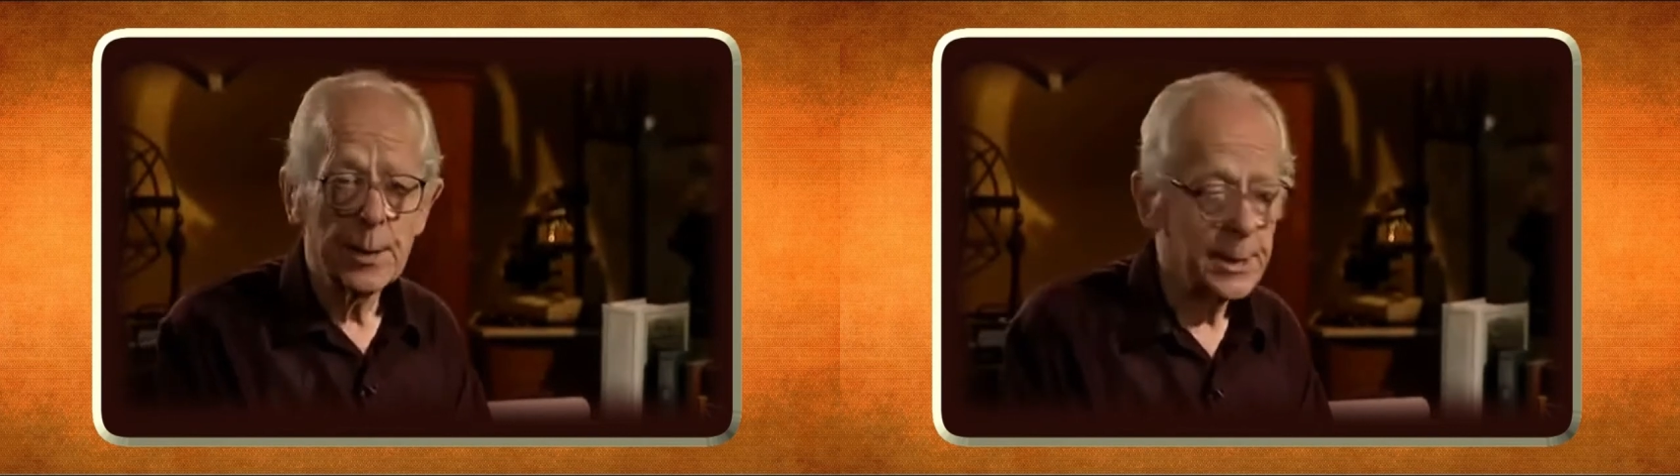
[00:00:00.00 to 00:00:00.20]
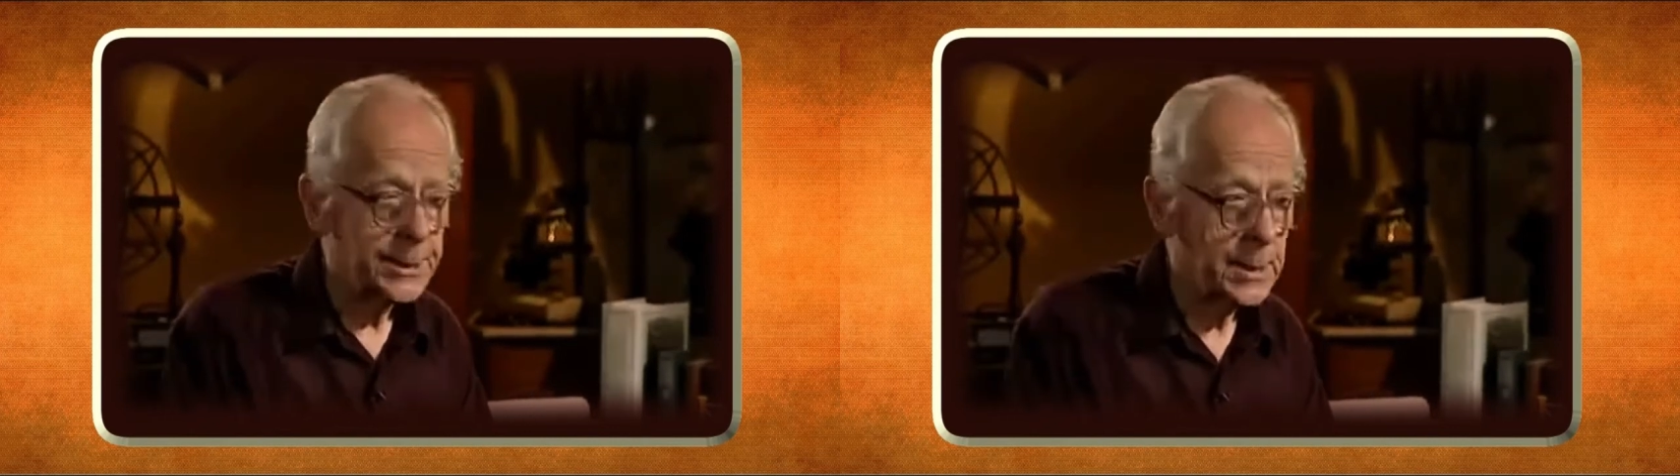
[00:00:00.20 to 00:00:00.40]

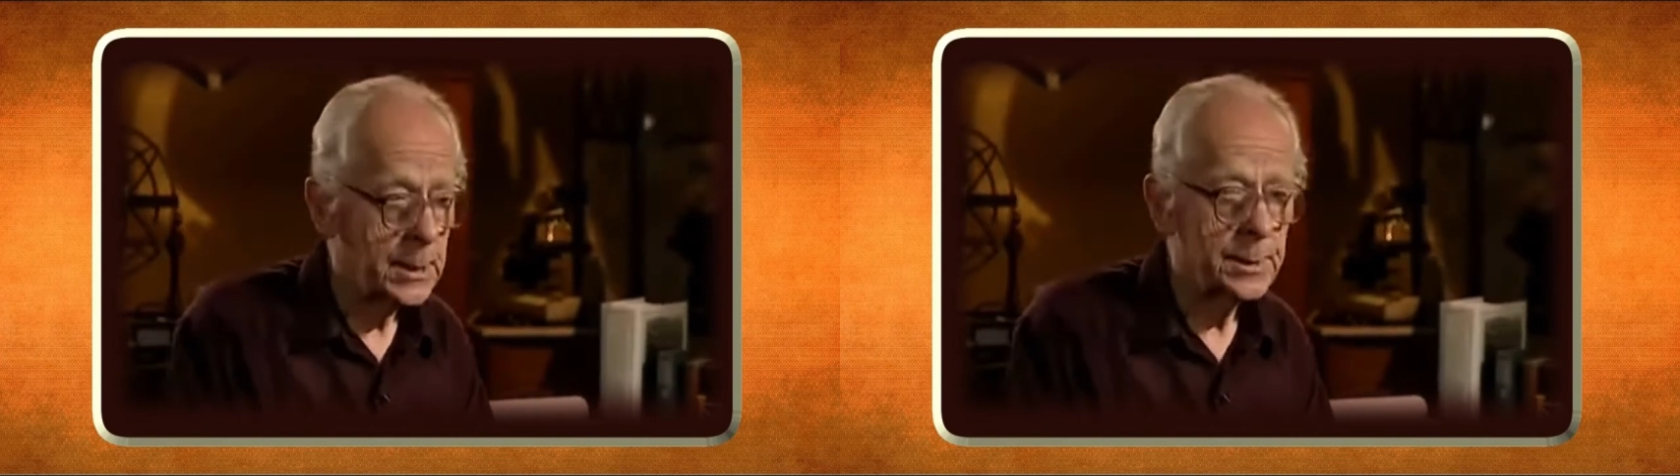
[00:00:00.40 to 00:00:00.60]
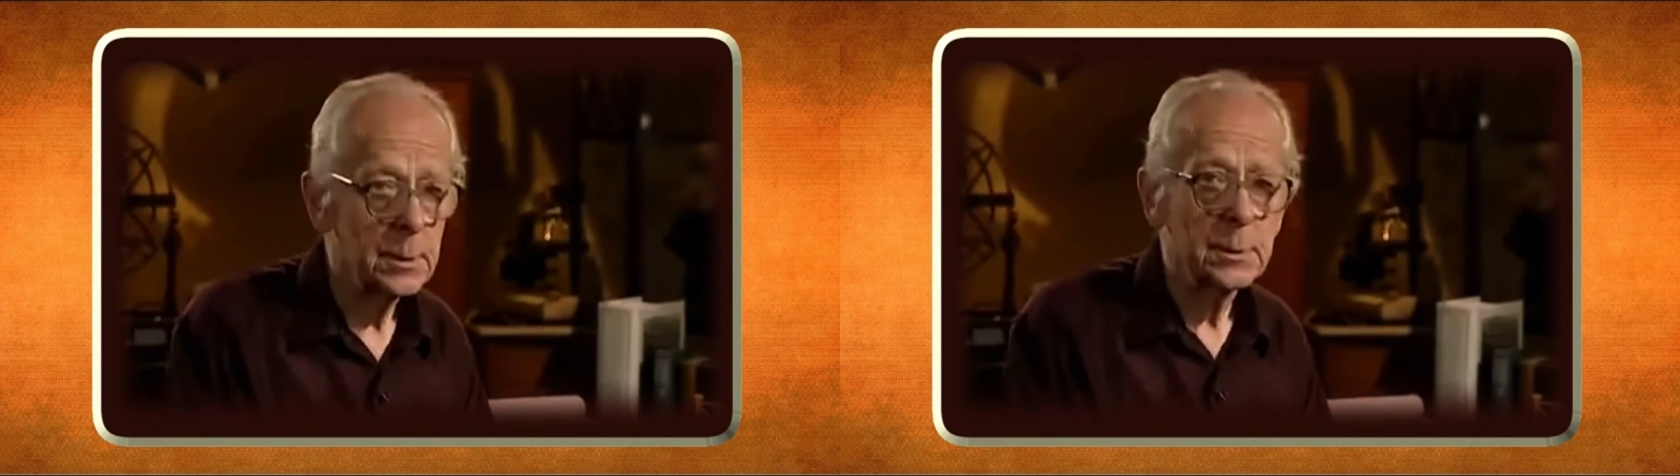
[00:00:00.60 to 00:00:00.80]
they
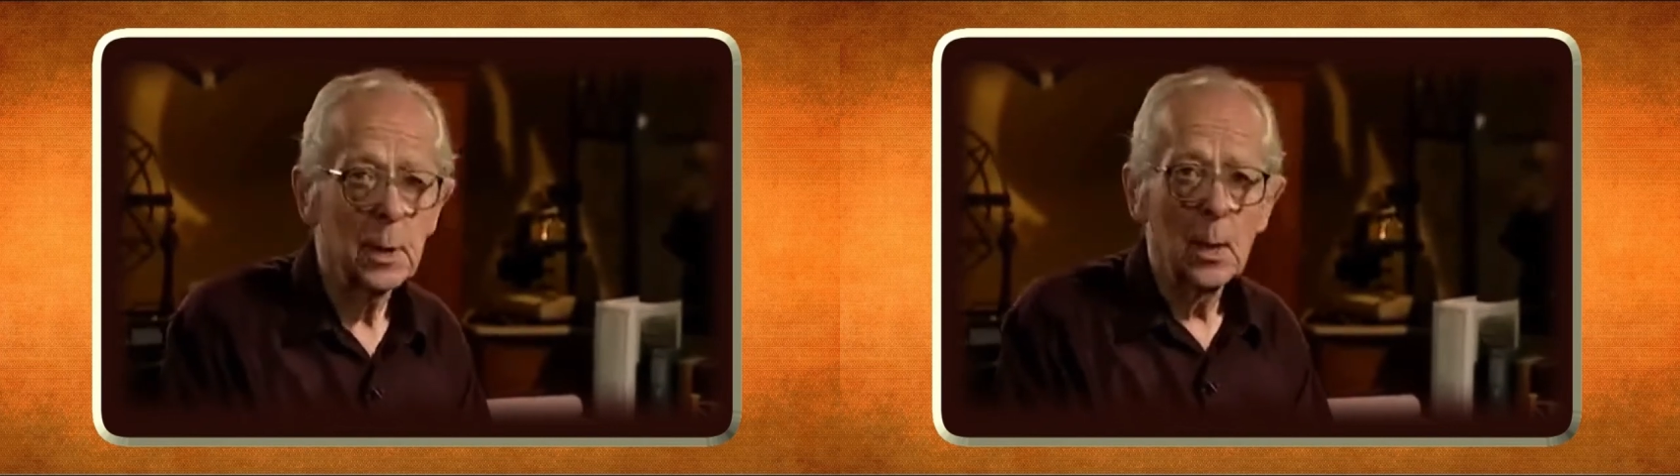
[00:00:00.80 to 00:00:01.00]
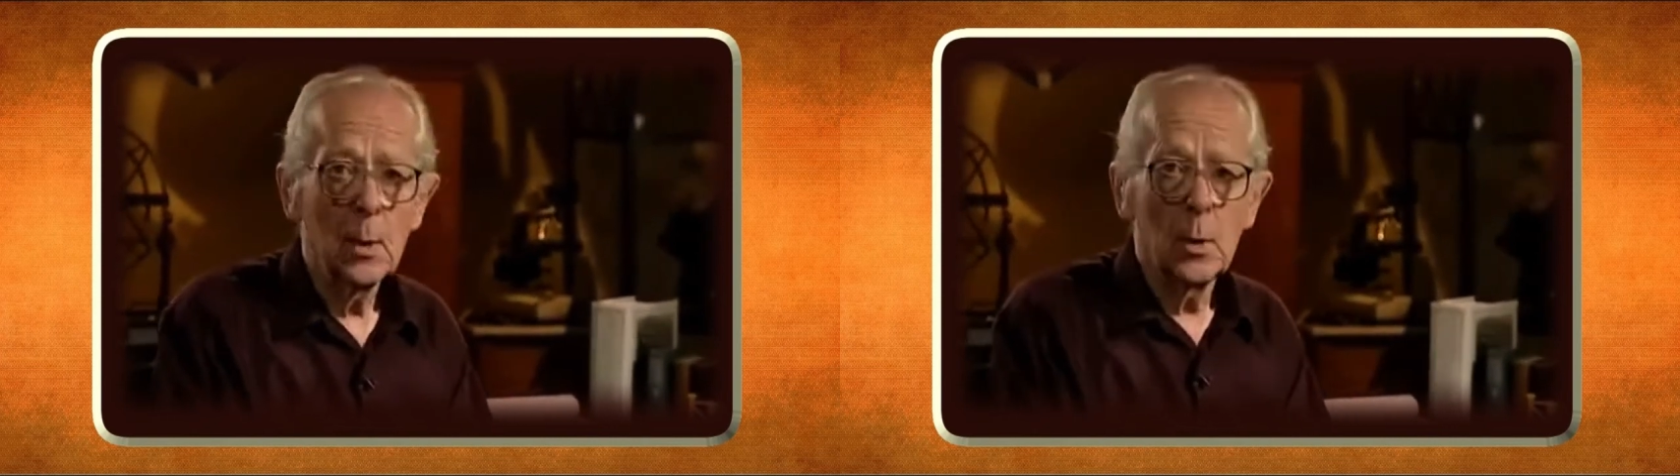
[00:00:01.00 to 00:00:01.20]
say that
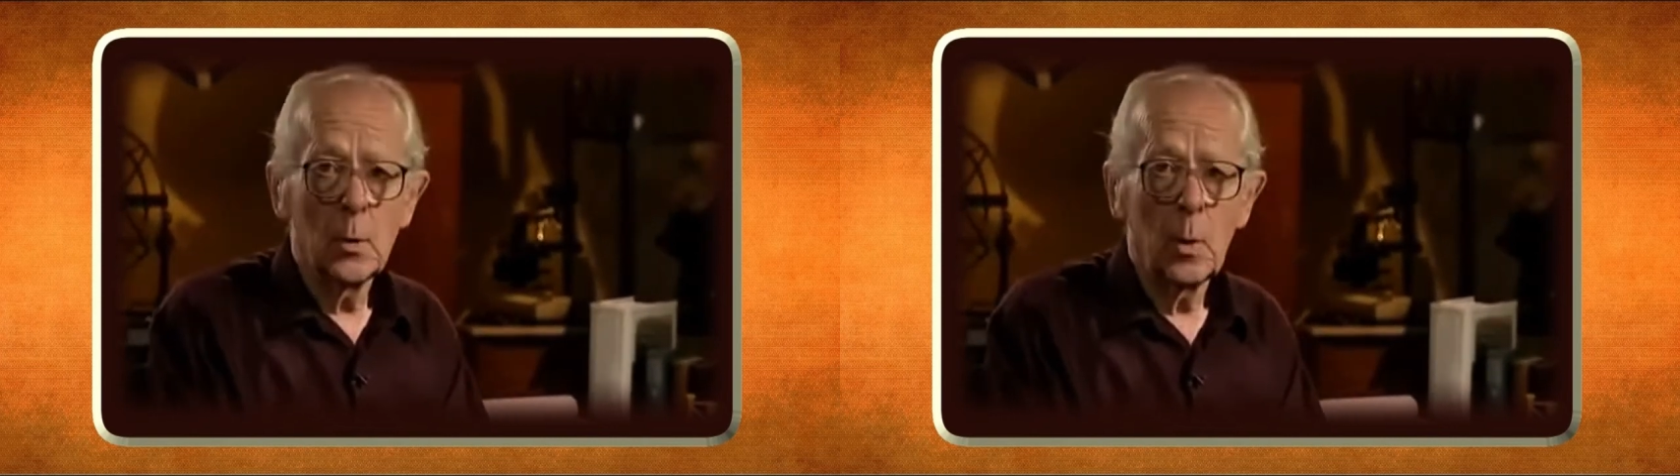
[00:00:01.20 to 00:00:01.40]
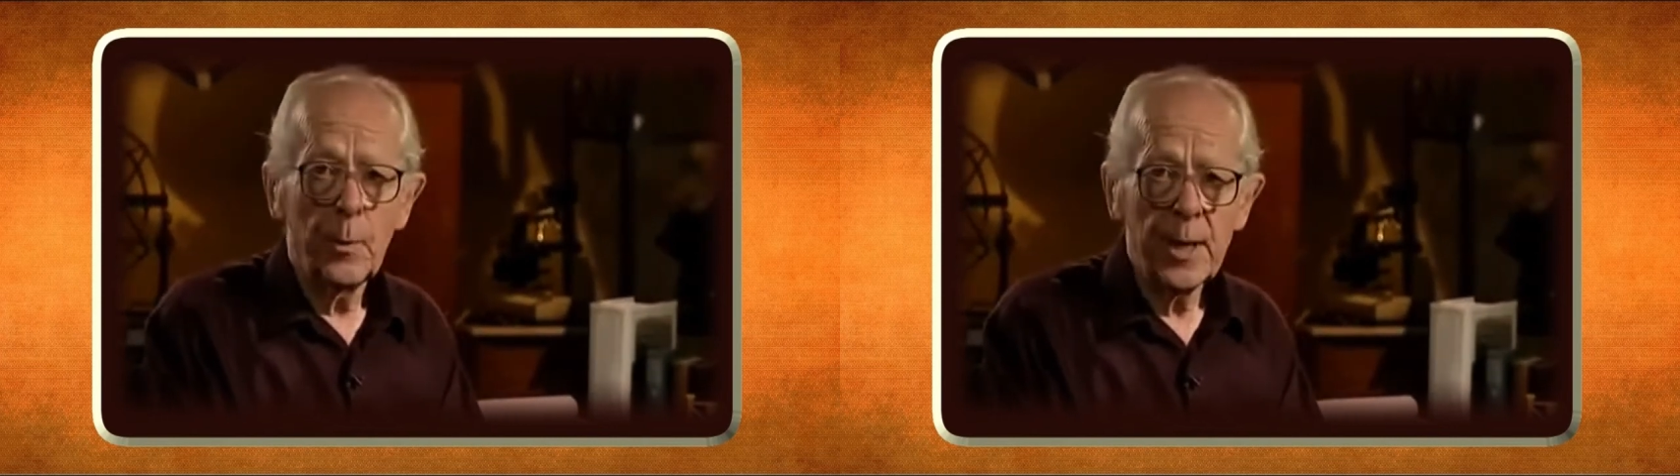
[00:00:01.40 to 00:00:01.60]

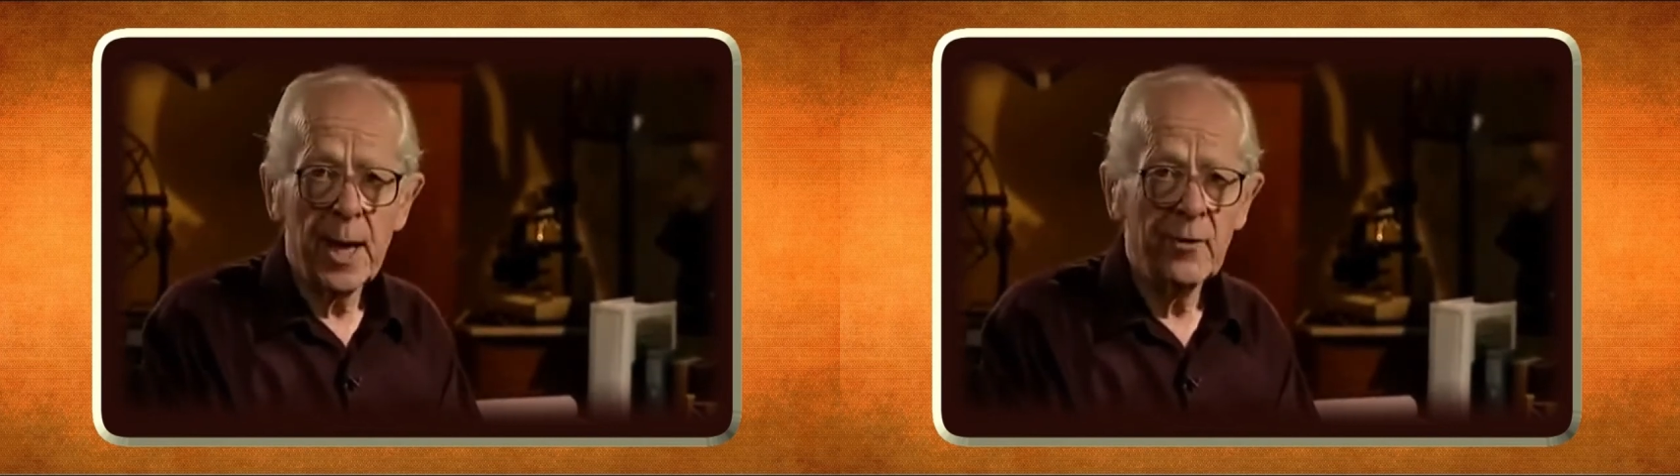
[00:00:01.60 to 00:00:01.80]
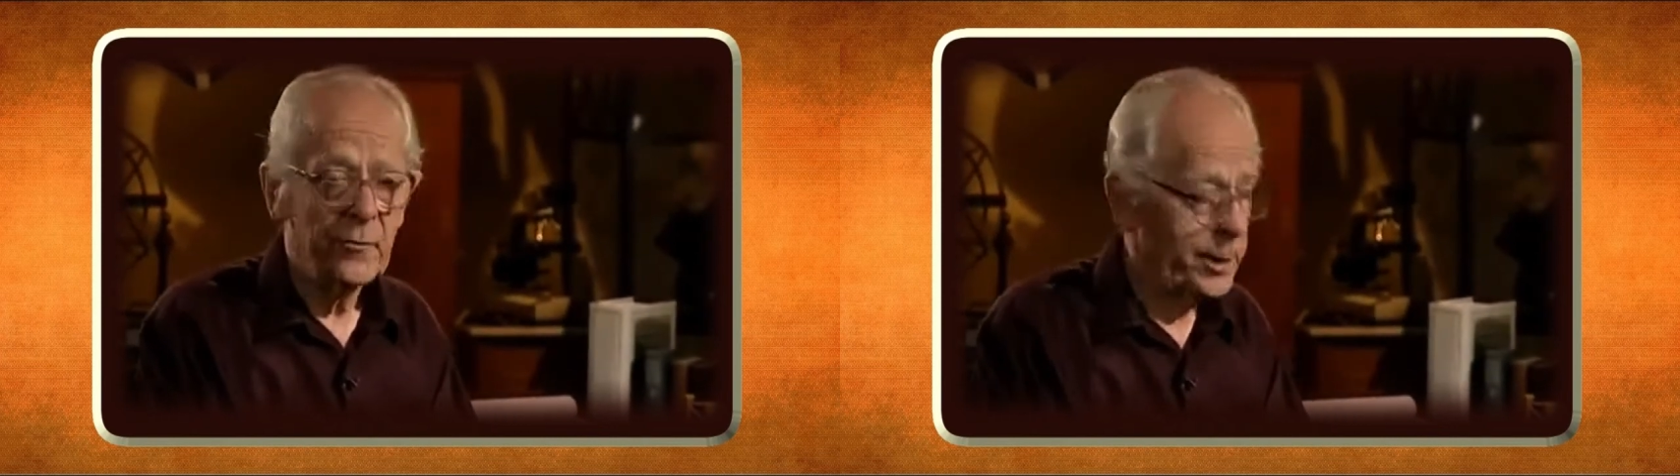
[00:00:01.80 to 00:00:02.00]
what we have